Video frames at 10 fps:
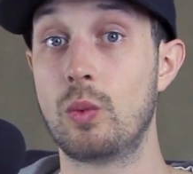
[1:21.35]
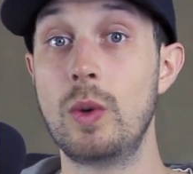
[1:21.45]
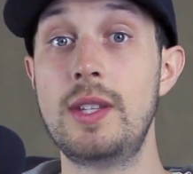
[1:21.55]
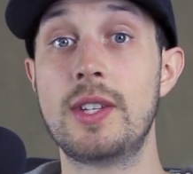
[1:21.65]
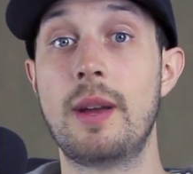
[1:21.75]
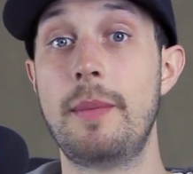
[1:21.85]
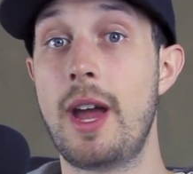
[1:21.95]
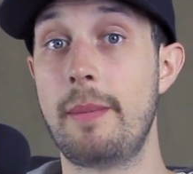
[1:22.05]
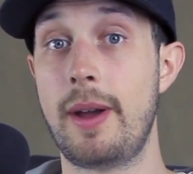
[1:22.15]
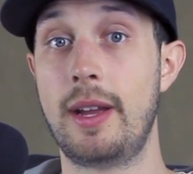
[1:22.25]
The reason I'm
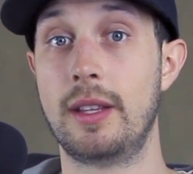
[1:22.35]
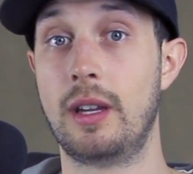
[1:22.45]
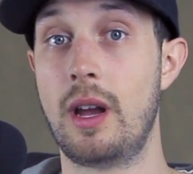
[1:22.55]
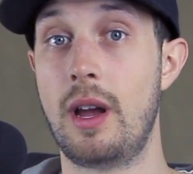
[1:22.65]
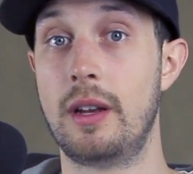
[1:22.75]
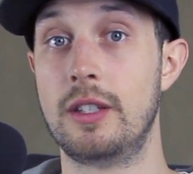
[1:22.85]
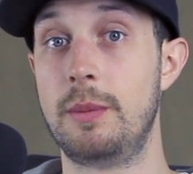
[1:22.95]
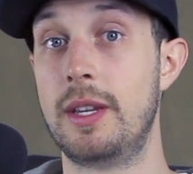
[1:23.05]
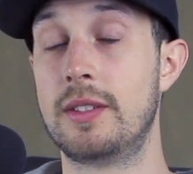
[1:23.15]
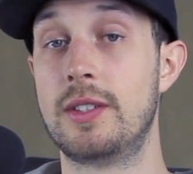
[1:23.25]
not piling on is
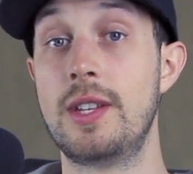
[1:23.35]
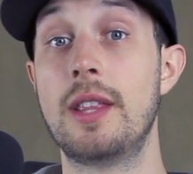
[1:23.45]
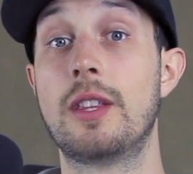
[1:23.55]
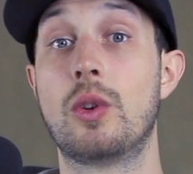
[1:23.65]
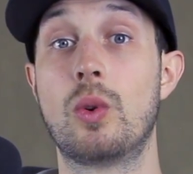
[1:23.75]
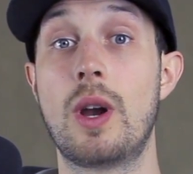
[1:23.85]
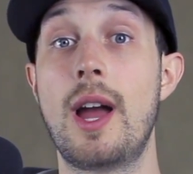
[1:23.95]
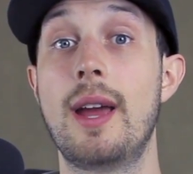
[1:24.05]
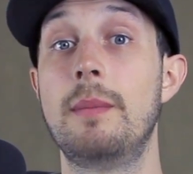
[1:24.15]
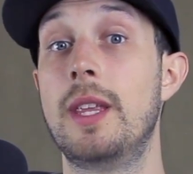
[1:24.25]
because it's not the
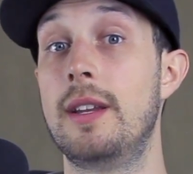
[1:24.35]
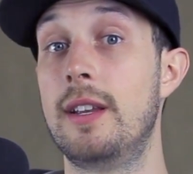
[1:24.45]
crime that